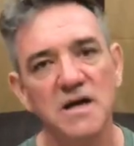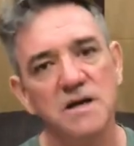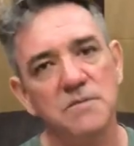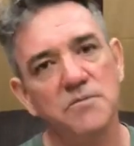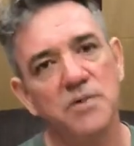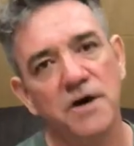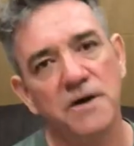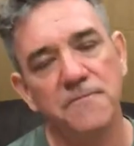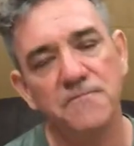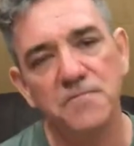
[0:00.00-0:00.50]

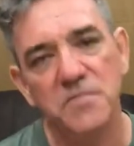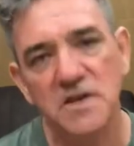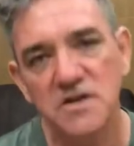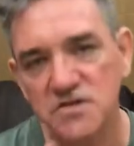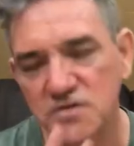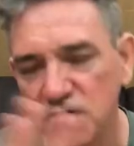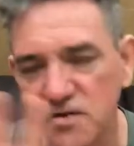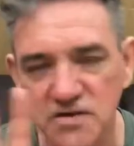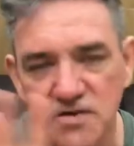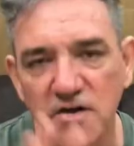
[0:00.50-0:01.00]
But
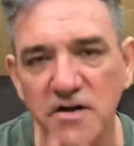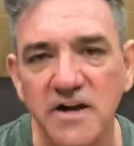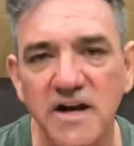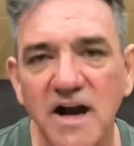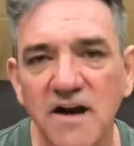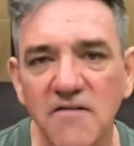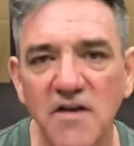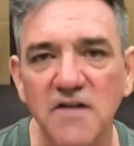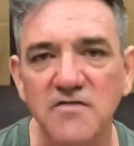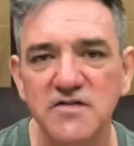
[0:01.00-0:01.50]
so sorry,
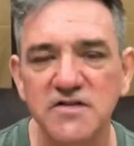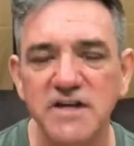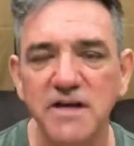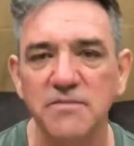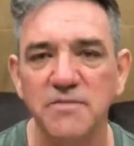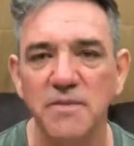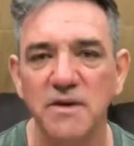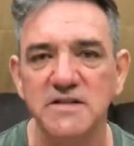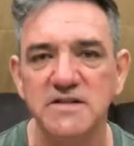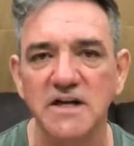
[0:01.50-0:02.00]
I've skipped
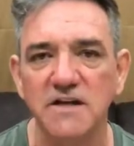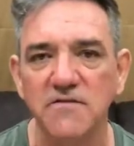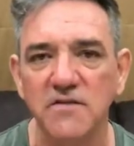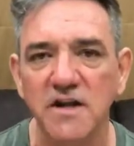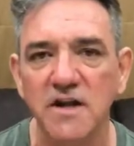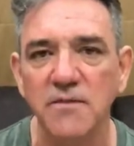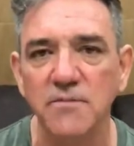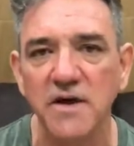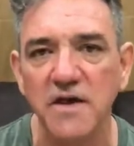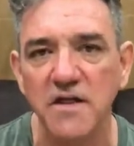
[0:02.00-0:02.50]
myself a
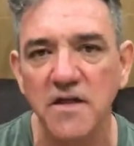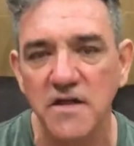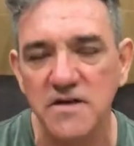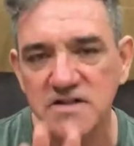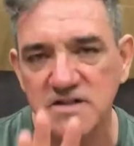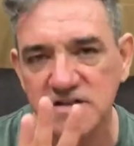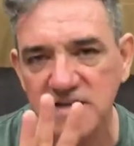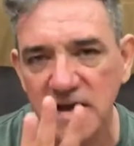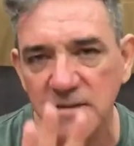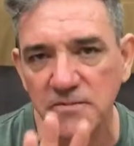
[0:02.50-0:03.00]
little bit.
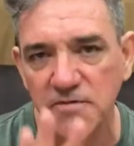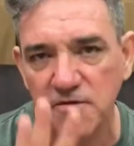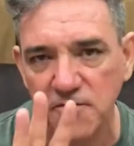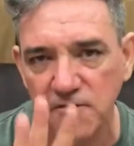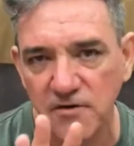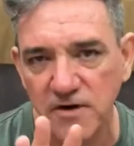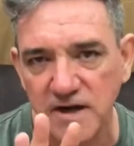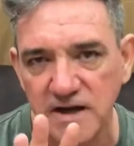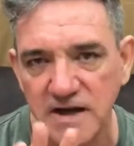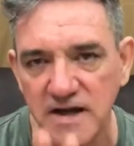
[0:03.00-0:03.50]
Step
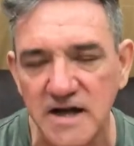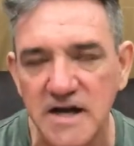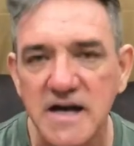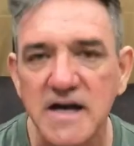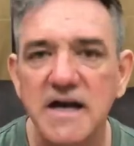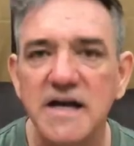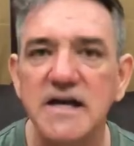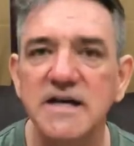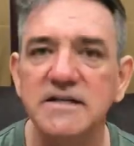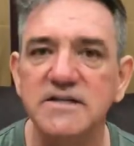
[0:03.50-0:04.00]
3
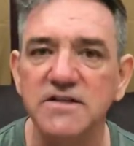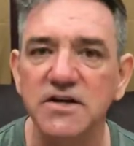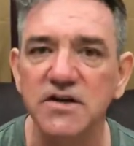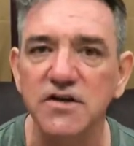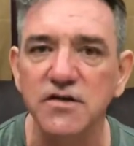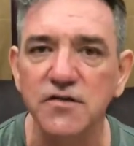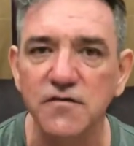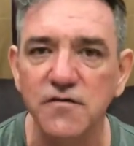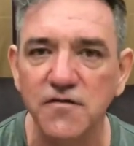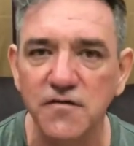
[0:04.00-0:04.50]
is that
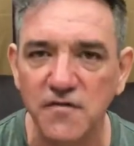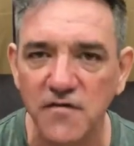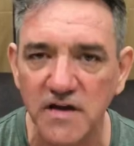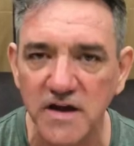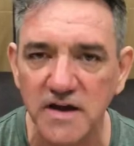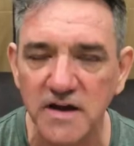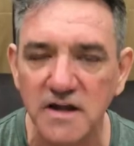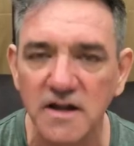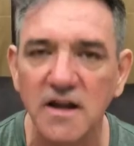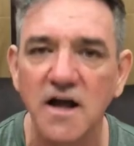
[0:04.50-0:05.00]
you
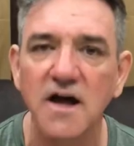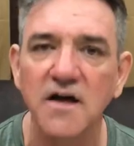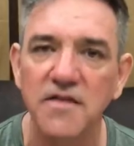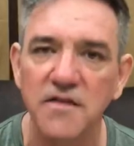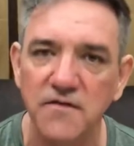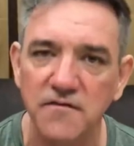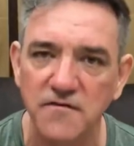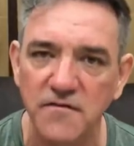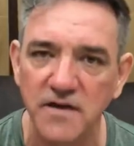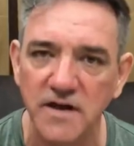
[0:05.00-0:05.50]
feel the
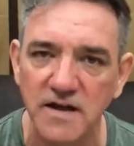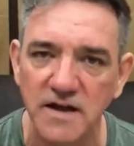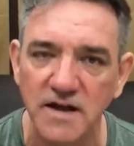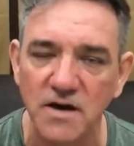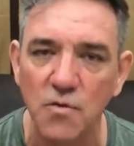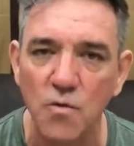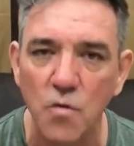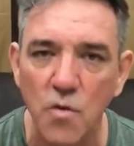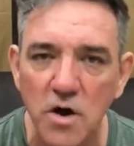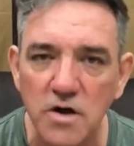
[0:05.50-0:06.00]
feeling.
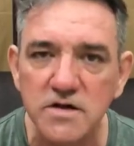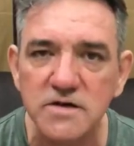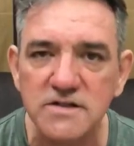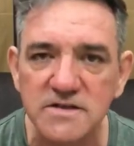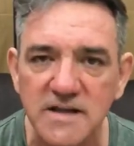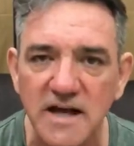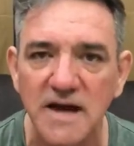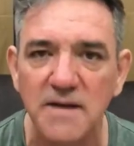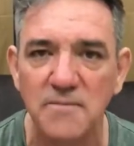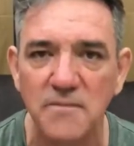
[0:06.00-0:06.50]
What does
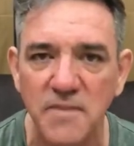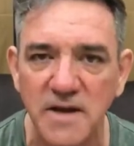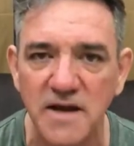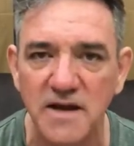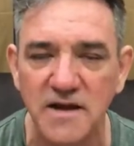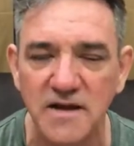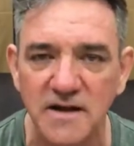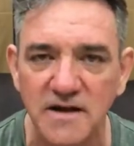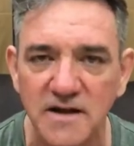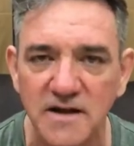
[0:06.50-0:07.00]
that mean?
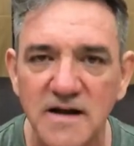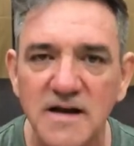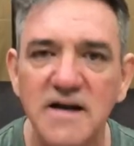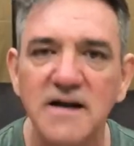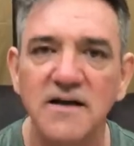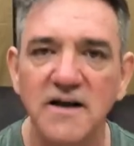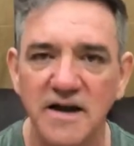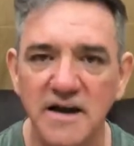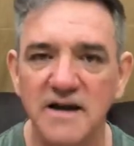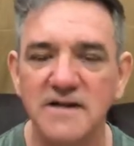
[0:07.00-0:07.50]

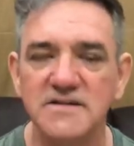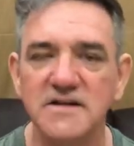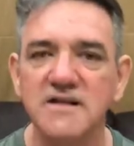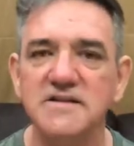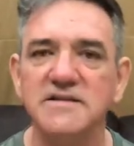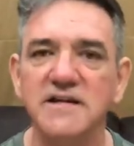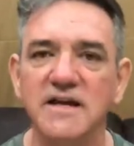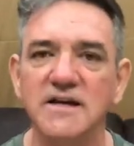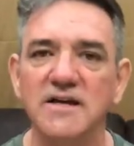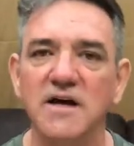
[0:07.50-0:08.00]
Like, as I
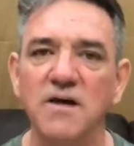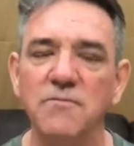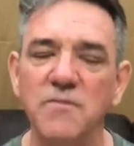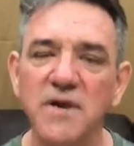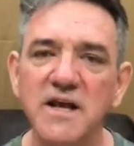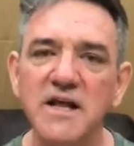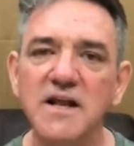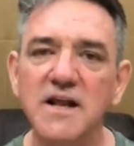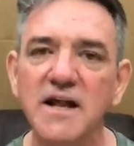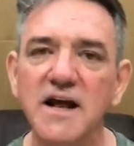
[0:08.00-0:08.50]
said, many
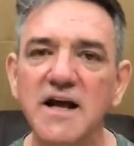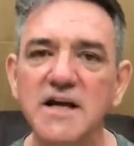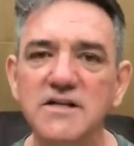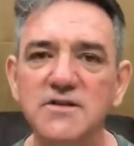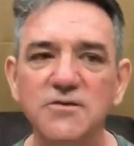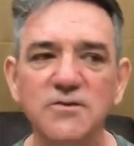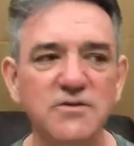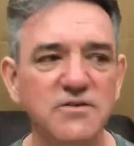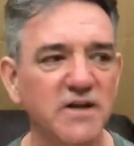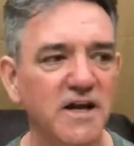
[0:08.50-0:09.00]
clients
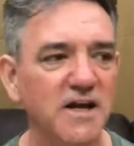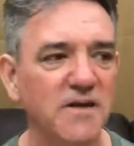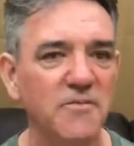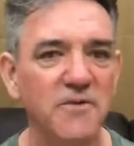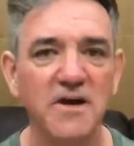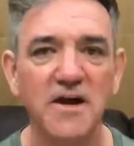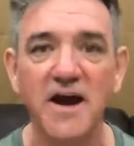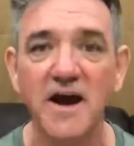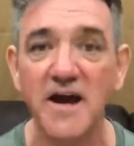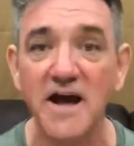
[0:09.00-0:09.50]
will say to me,
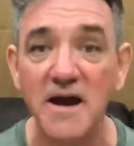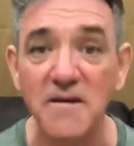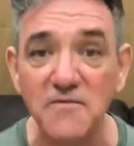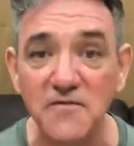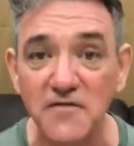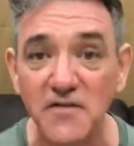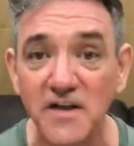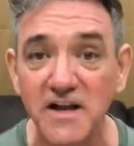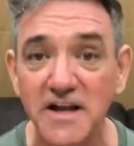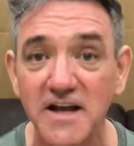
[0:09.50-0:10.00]
I am
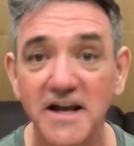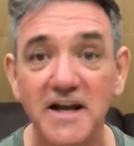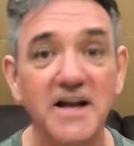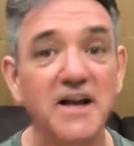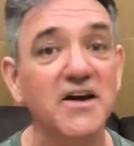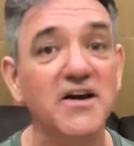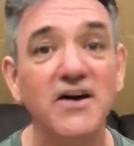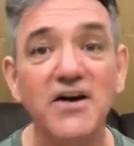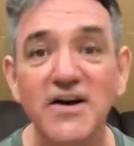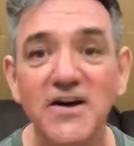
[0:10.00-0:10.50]
feeling it, it
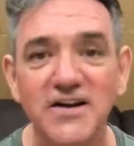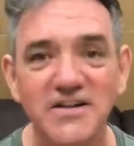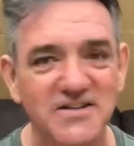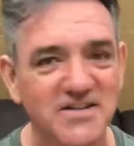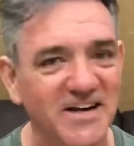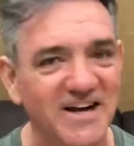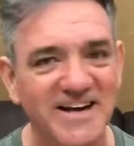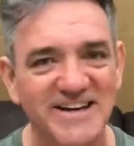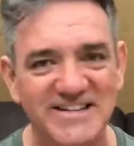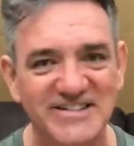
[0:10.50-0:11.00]
hurts,
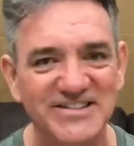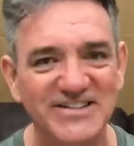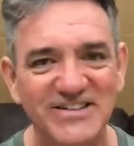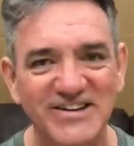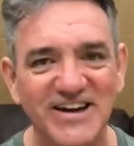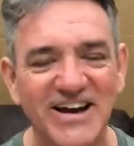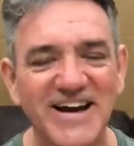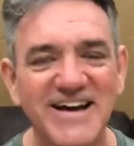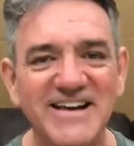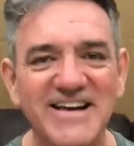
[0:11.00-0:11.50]
I don't
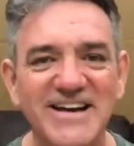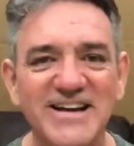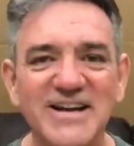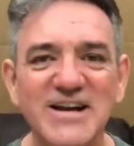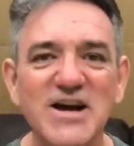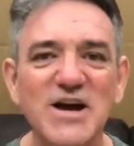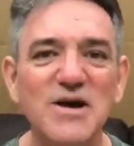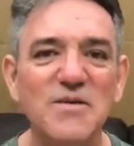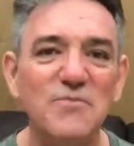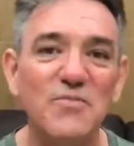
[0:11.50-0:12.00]
like it.
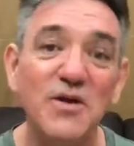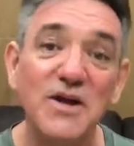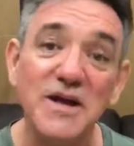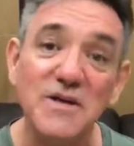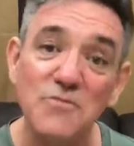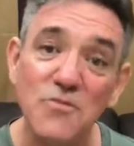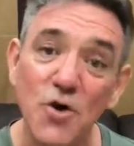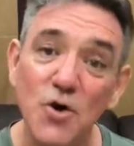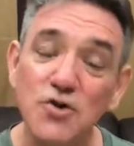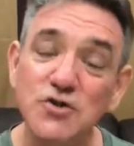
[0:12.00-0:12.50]
But
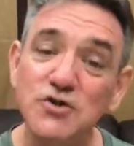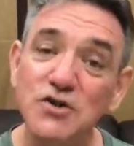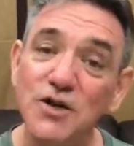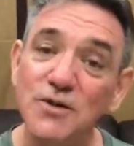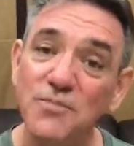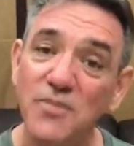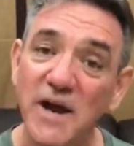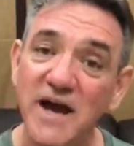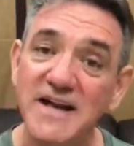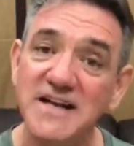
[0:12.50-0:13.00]
emotional
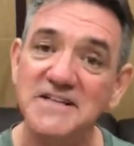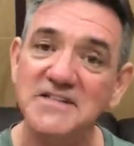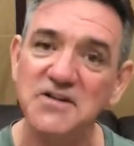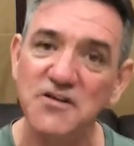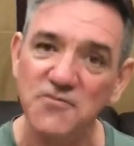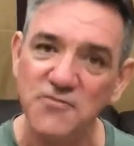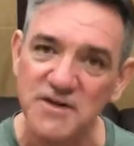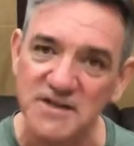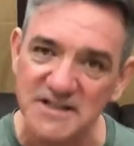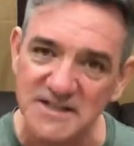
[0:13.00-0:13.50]
pain is a
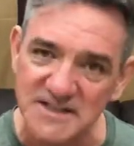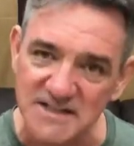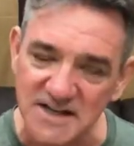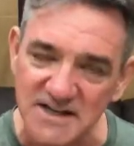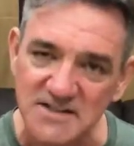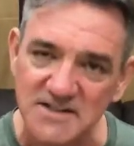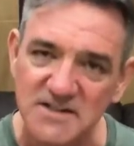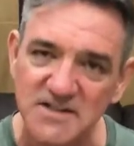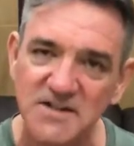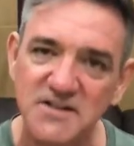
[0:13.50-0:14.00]

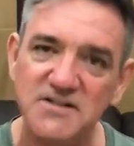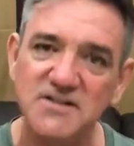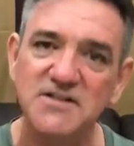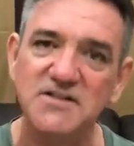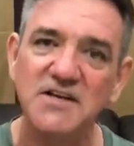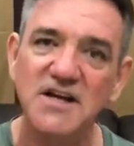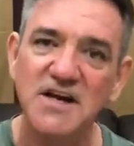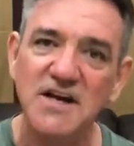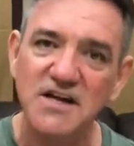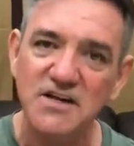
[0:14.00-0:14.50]
resistance
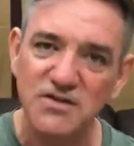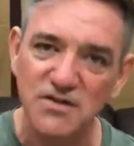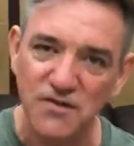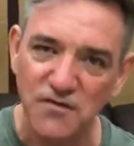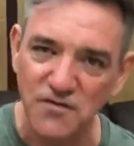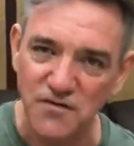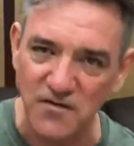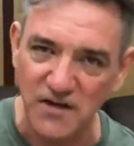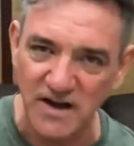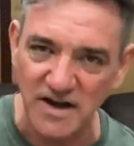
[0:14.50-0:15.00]
to
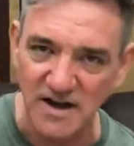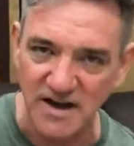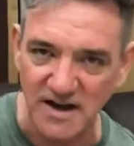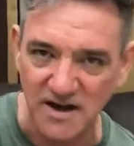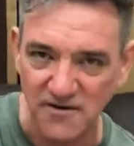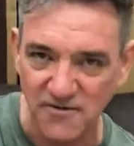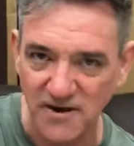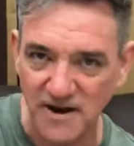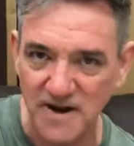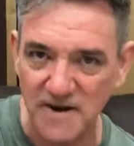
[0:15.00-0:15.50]
feeling,
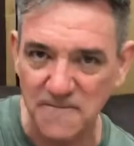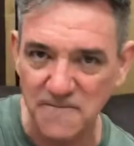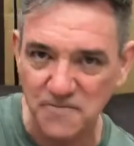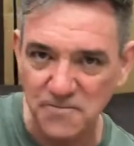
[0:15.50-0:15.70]
right?